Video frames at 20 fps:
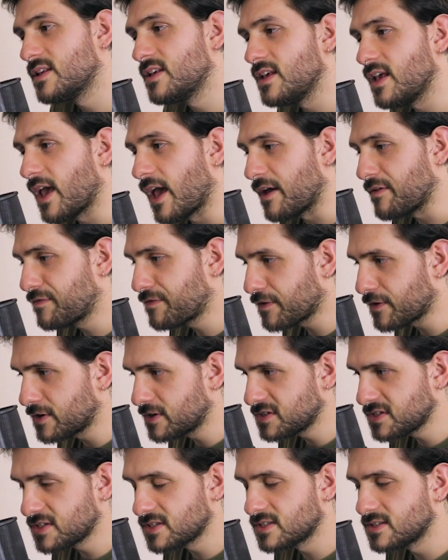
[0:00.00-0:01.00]
the
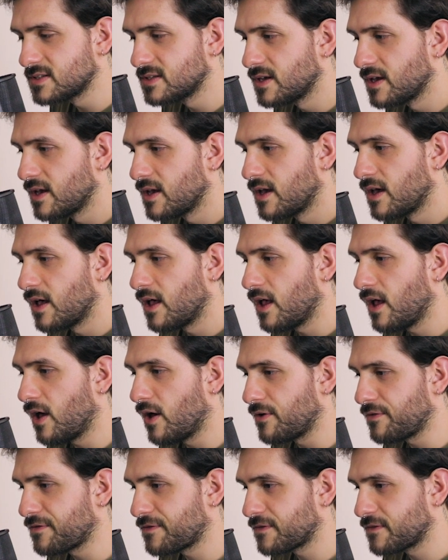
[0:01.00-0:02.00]
efforts
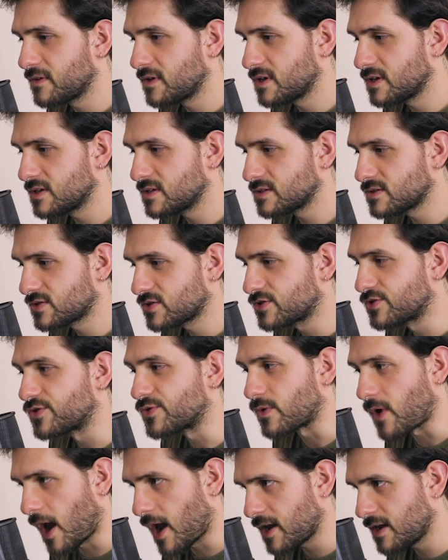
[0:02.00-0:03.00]
of
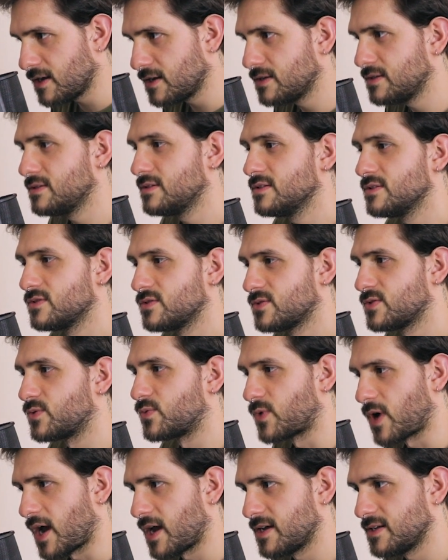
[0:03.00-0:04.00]
trying to
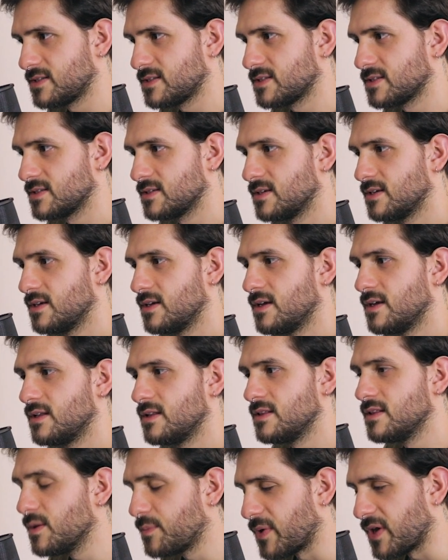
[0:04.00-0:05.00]
write
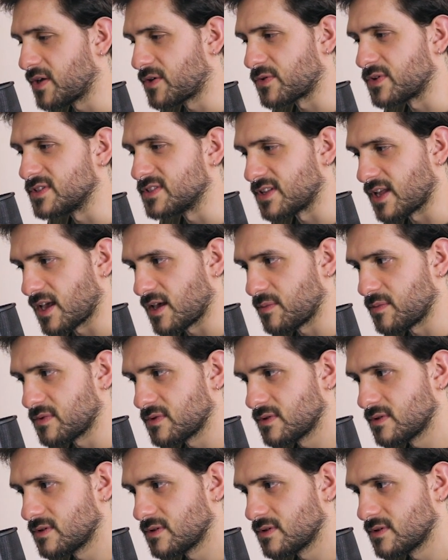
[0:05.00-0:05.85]
the bakery's name.